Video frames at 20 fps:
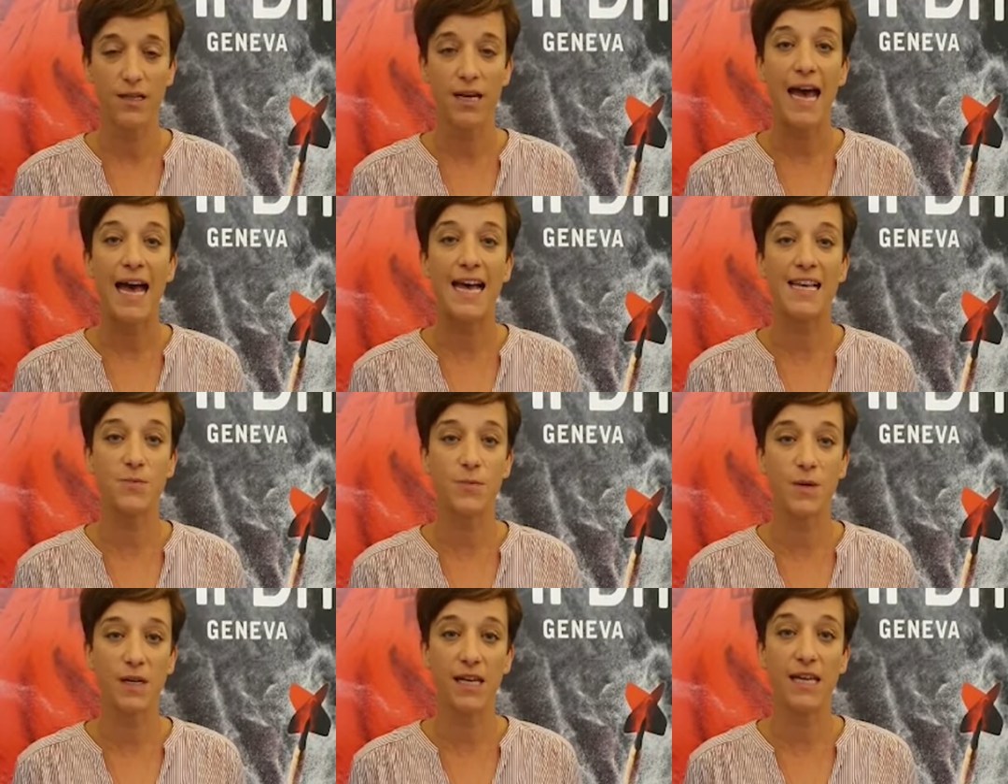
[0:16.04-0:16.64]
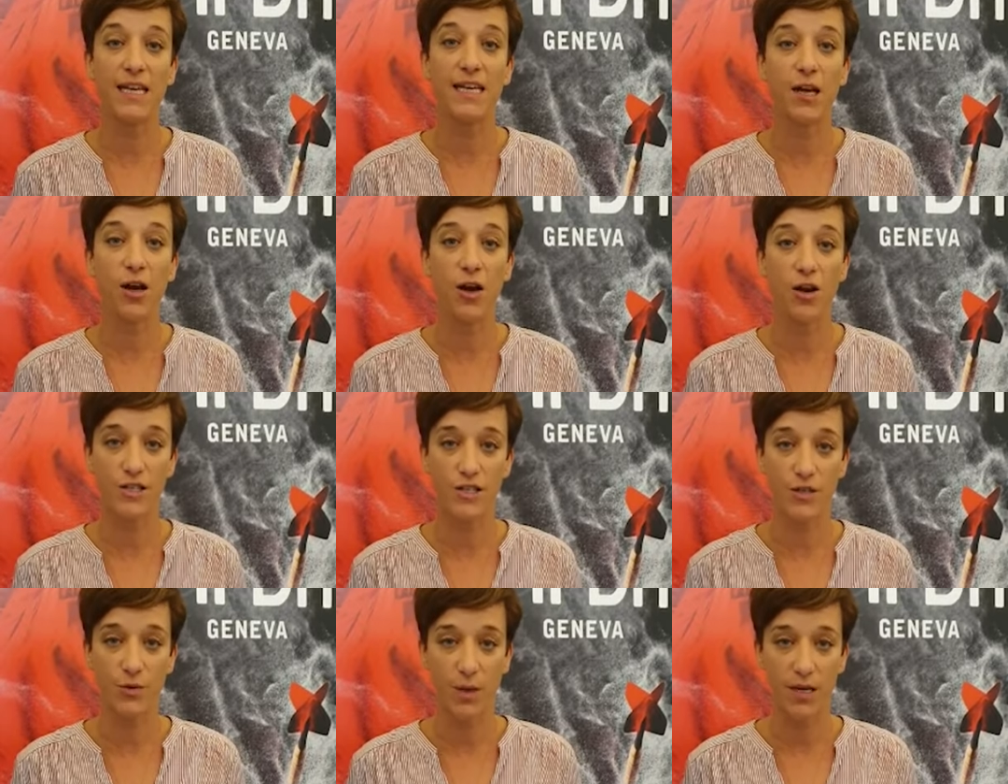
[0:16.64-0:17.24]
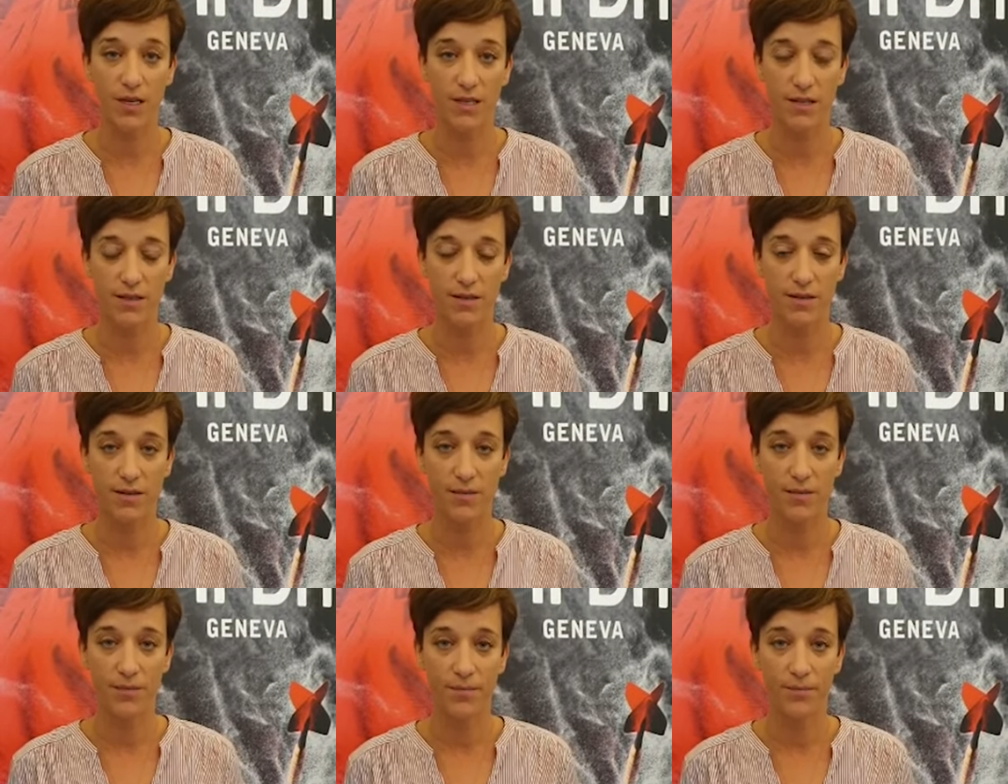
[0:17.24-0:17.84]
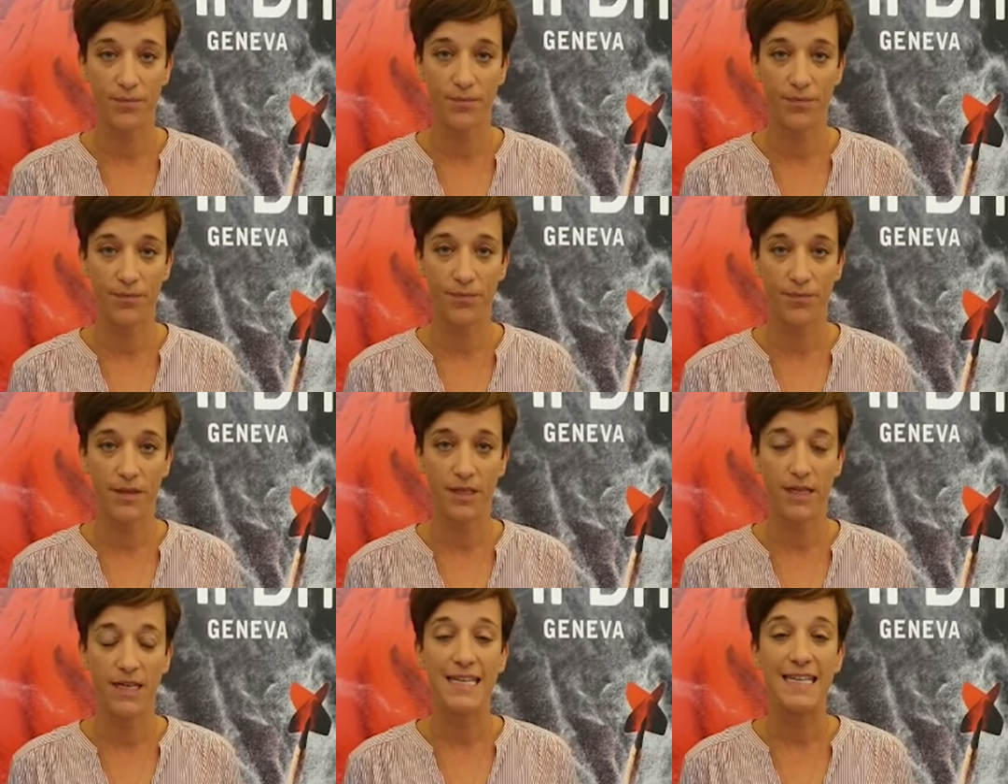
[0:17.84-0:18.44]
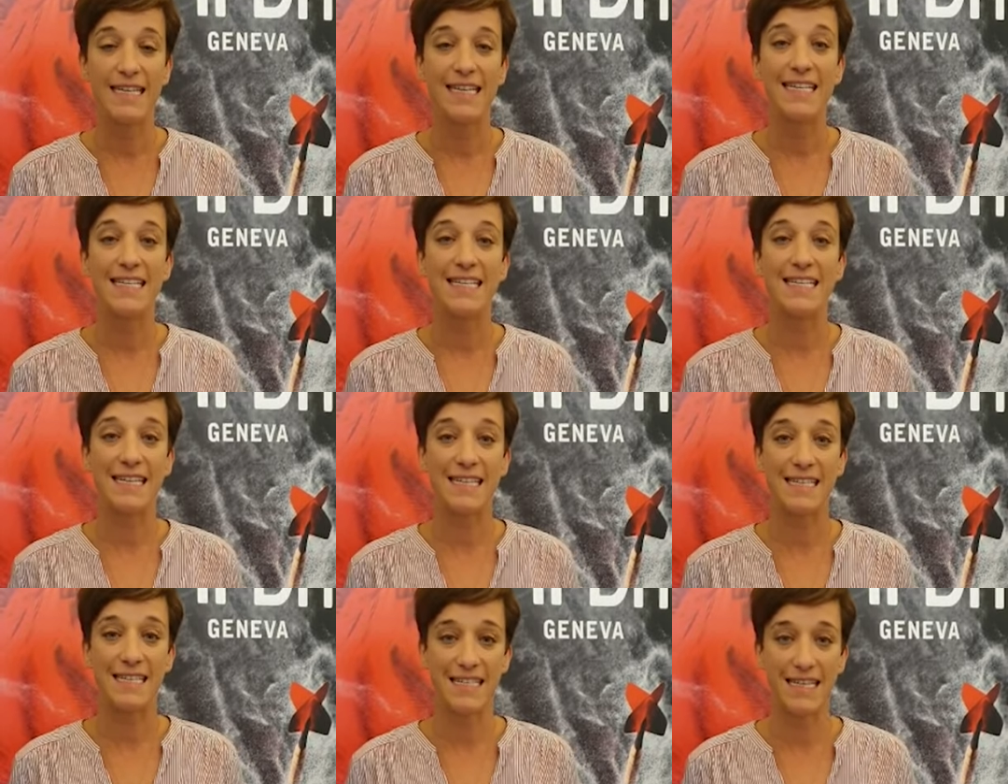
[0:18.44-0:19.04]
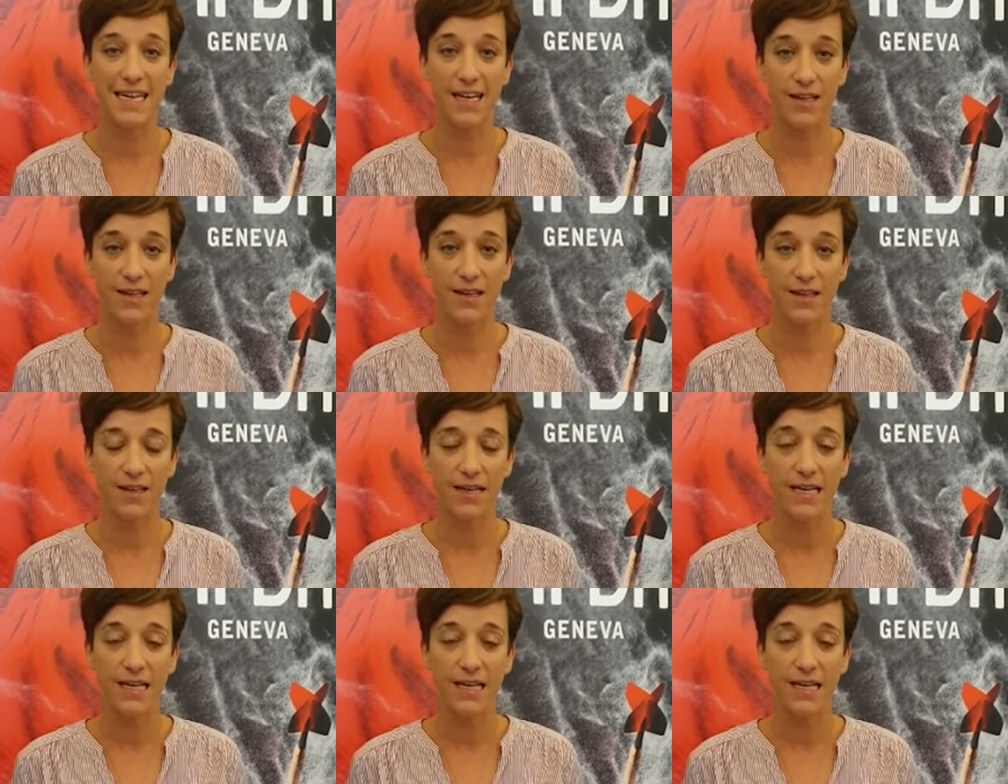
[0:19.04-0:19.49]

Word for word: has been incarcerated. Since then,